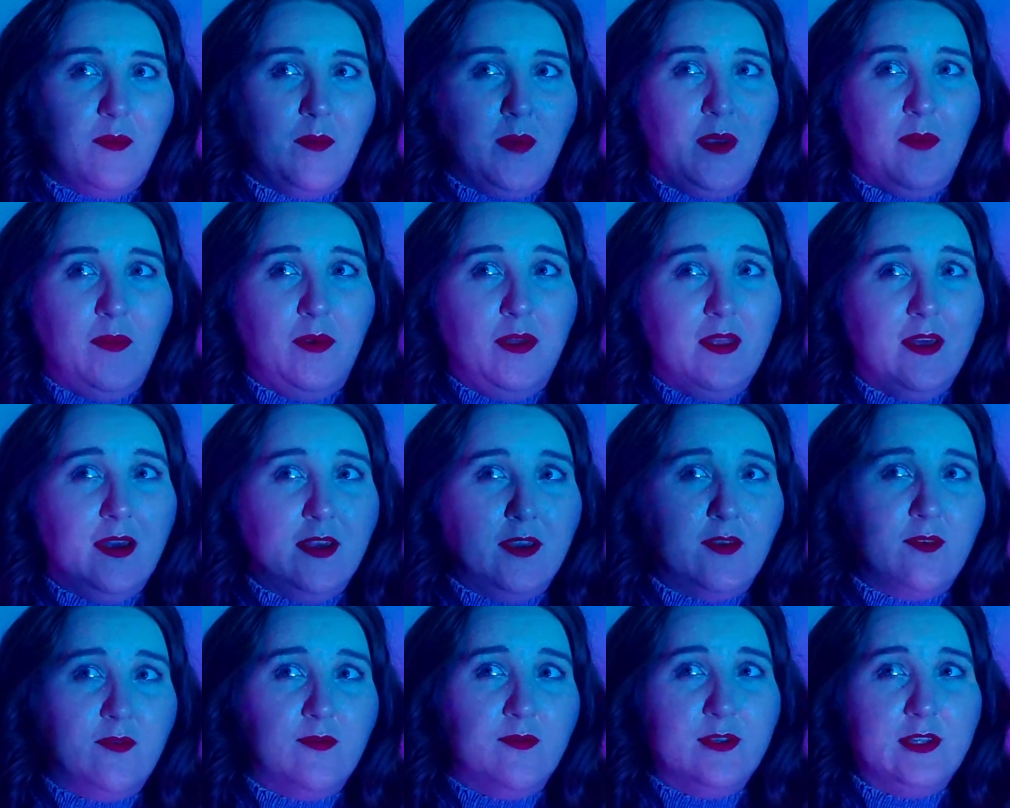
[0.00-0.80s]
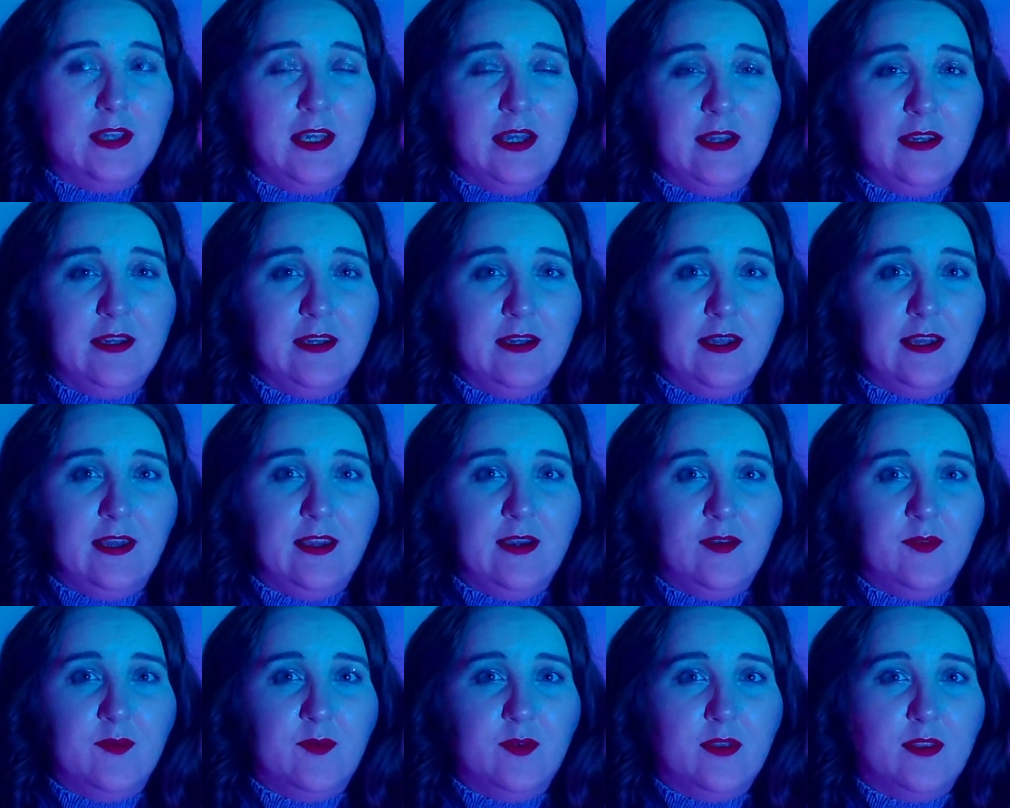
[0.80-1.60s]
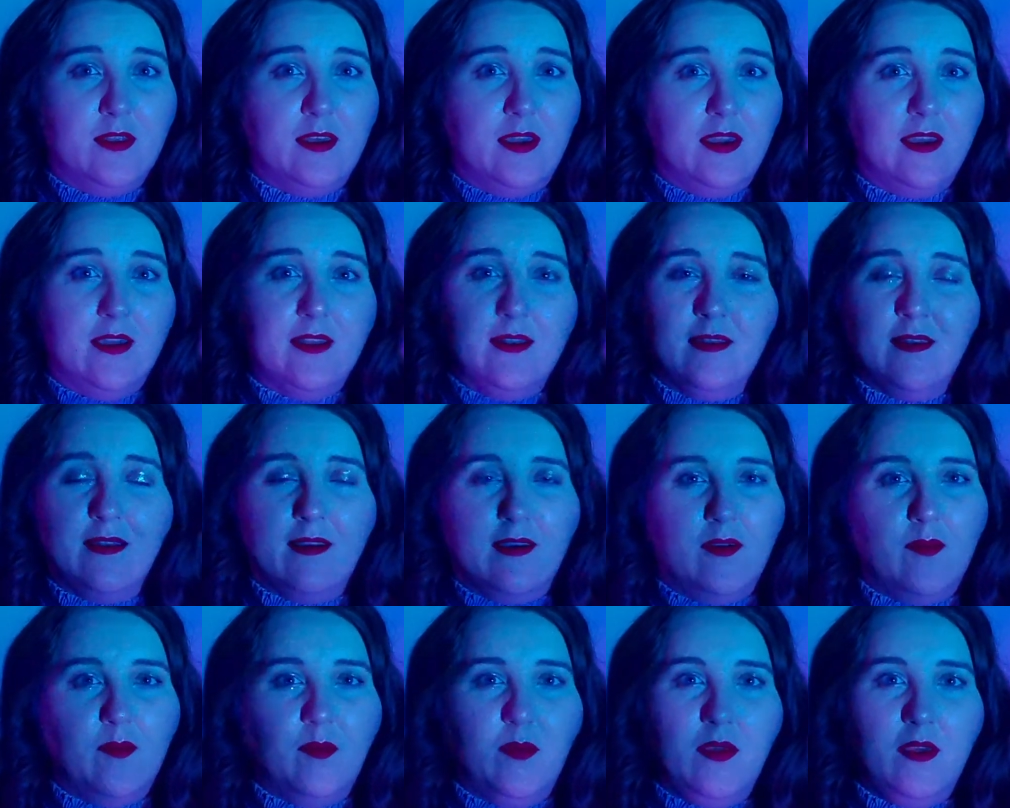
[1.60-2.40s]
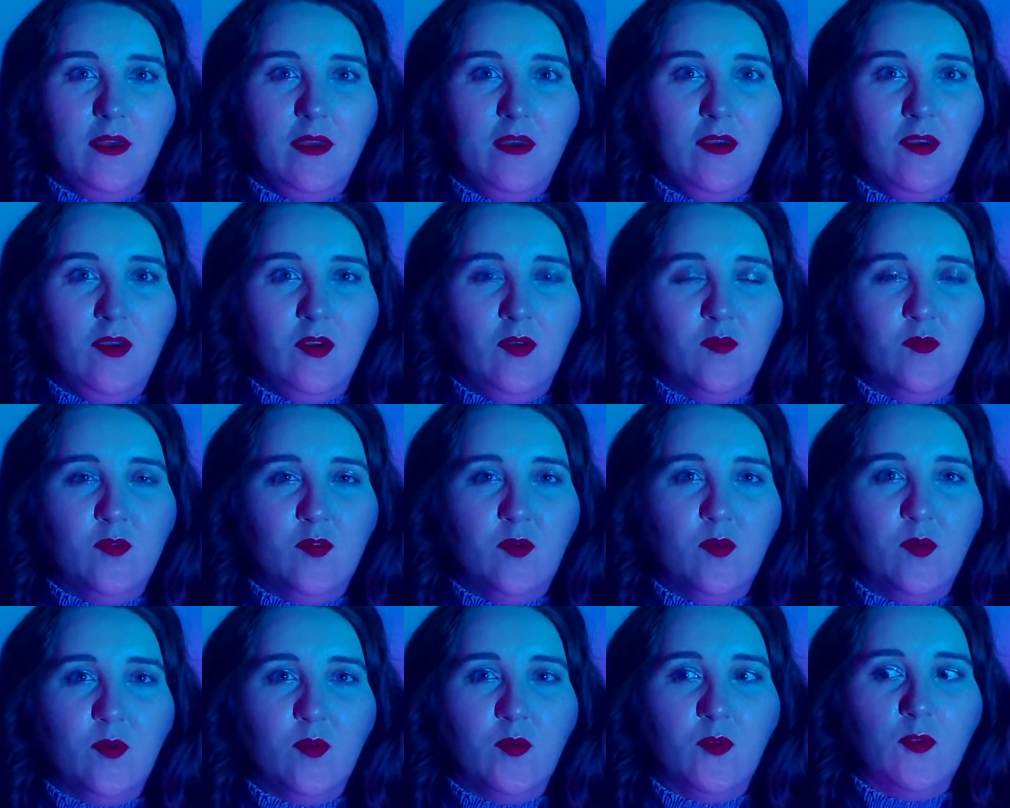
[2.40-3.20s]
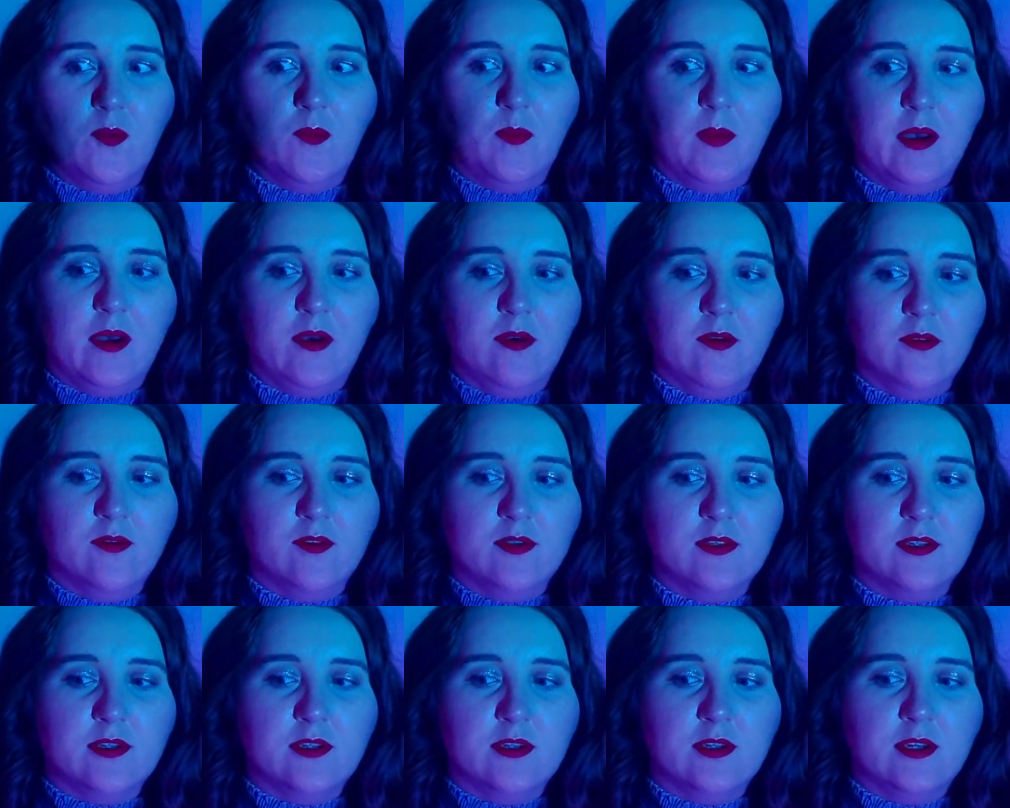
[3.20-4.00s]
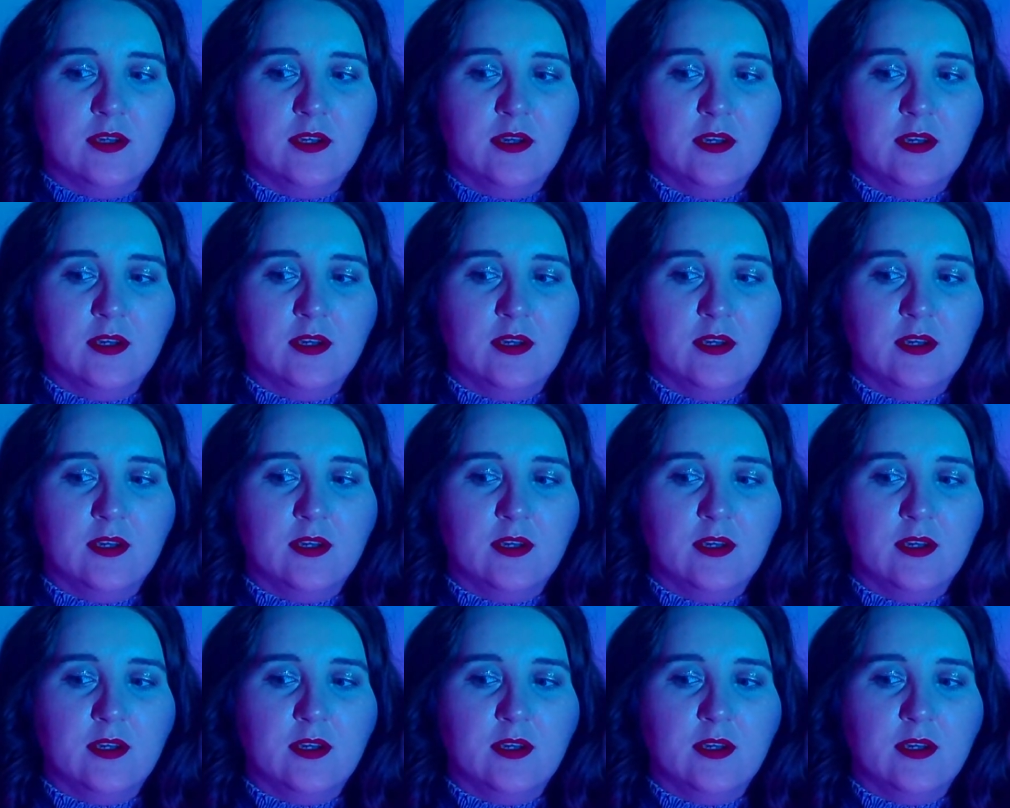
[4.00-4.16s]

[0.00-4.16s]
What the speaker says: maybe that goes hand in hand with, like, not being vocal about